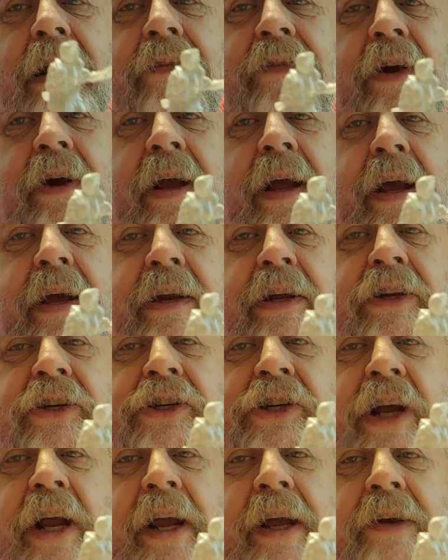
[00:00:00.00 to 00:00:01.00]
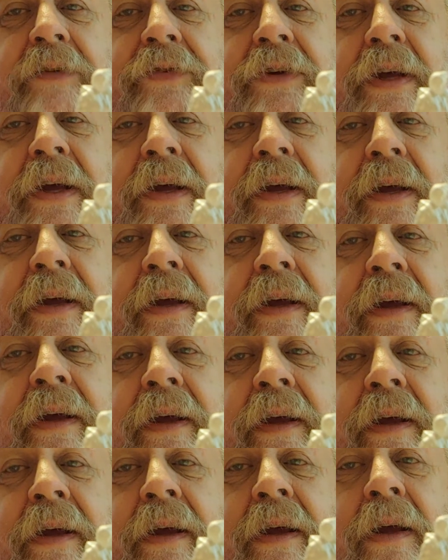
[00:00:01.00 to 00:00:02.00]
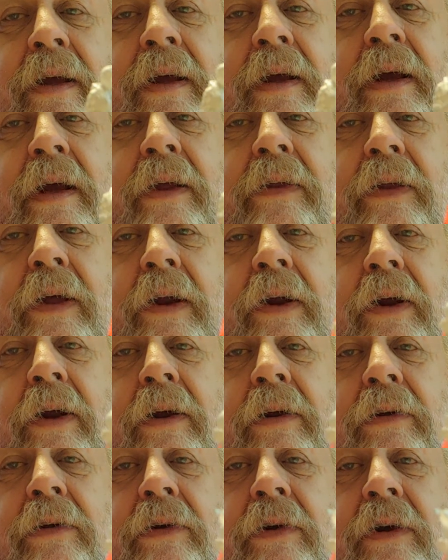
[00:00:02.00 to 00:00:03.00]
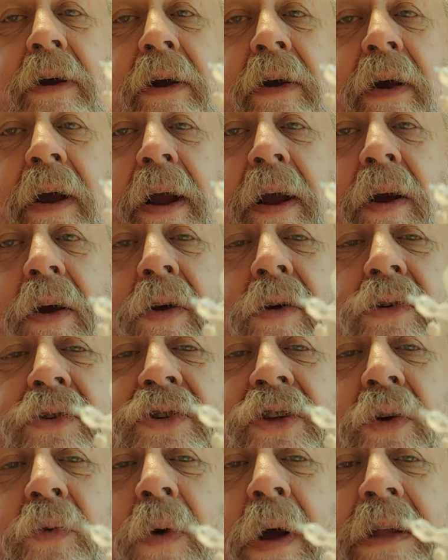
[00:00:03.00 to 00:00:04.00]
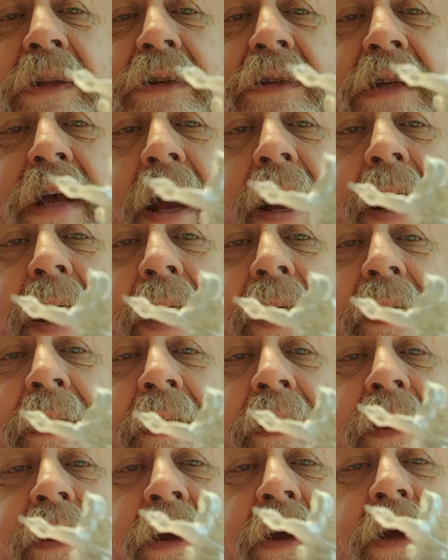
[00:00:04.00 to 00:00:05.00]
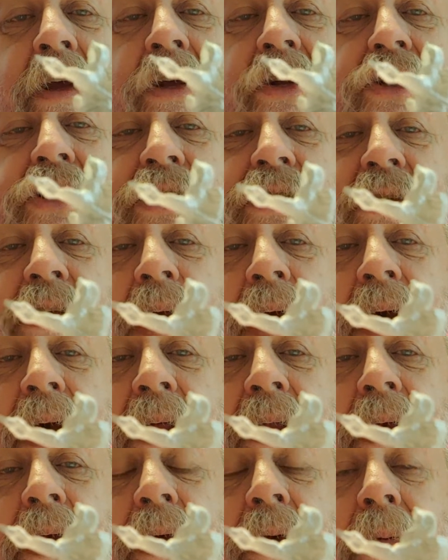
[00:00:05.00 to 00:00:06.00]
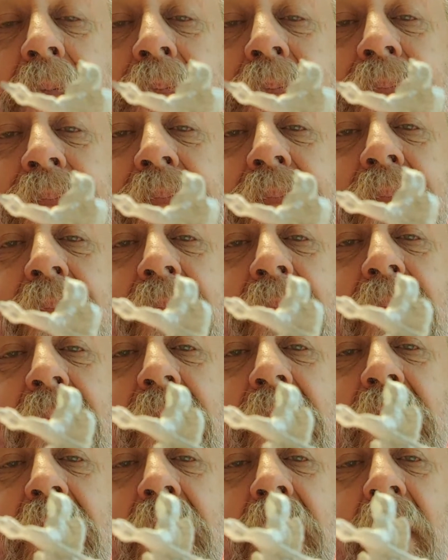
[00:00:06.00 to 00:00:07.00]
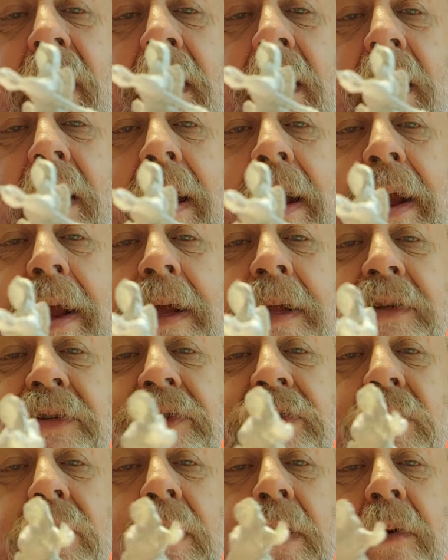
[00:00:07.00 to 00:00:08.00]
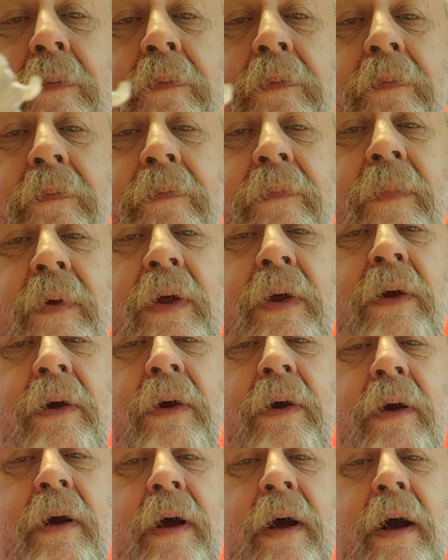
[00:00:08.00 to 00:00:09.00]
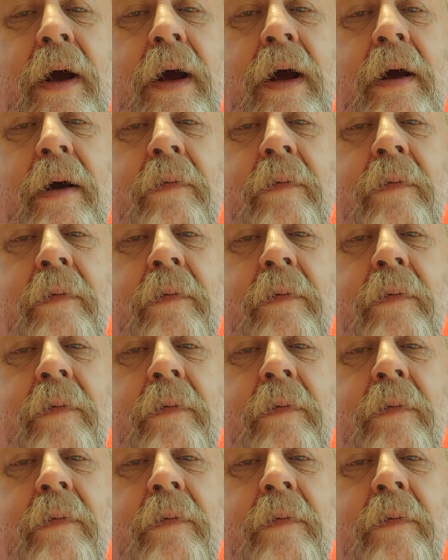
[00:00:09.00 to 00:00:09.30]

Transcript: of her head is shaved, and then her hair goes to one side. She's got a lance or a